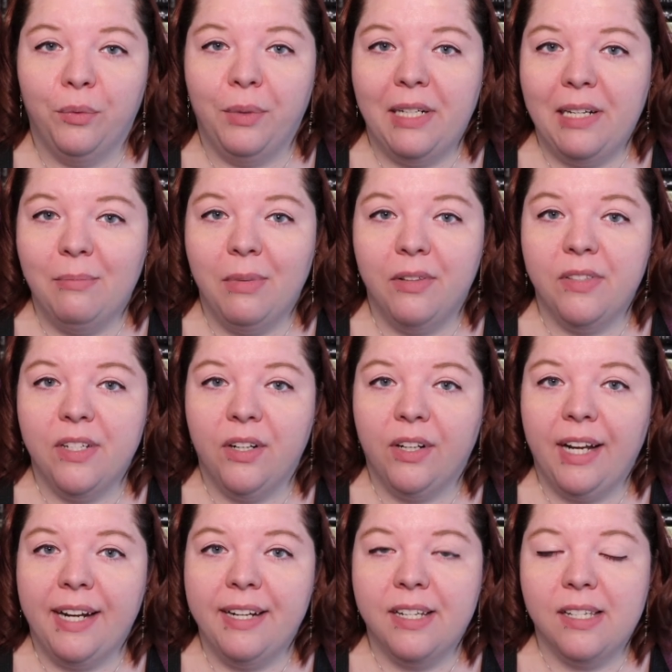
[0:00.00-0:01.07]
good reading months here,
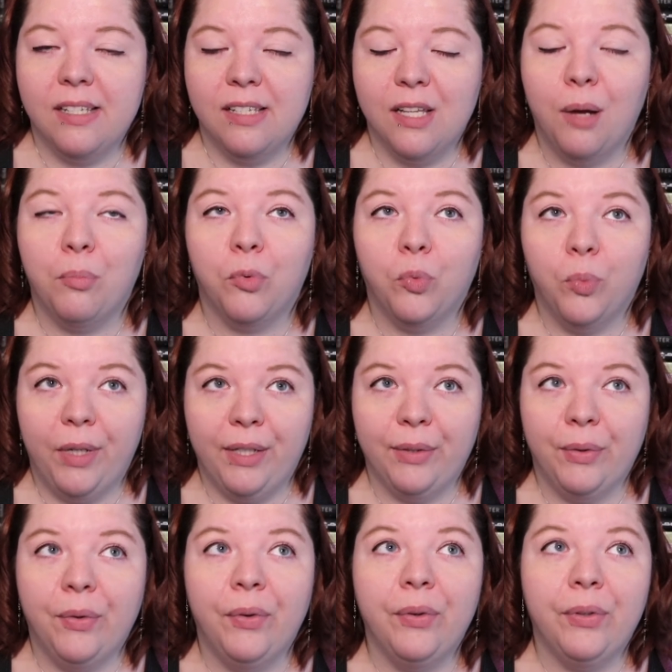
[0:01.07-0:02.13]
guys. Some
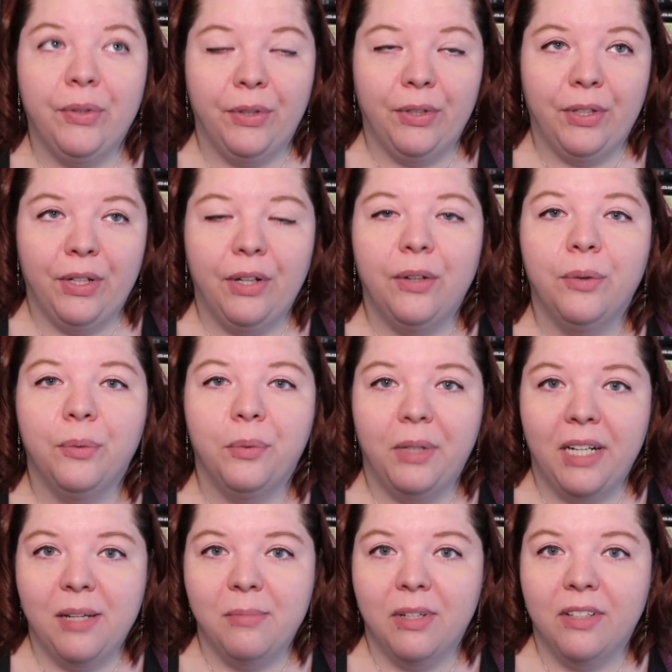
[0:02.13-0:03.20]
real good
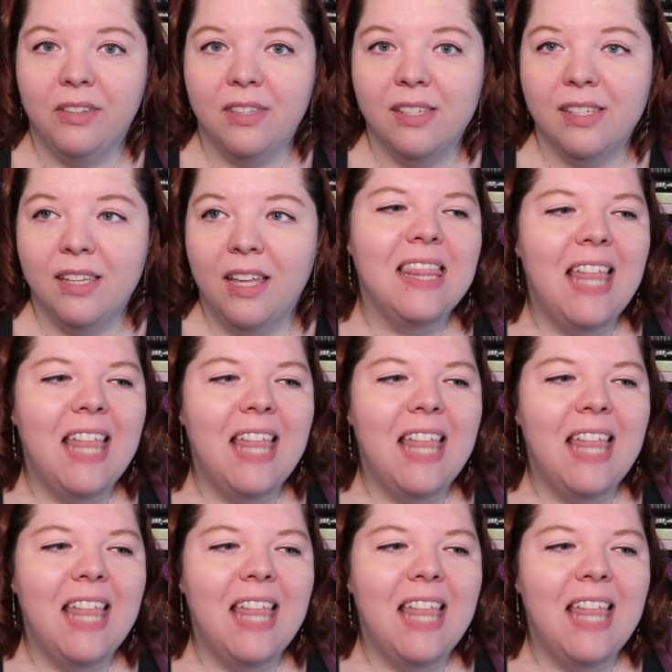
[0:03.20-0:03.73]
reading months.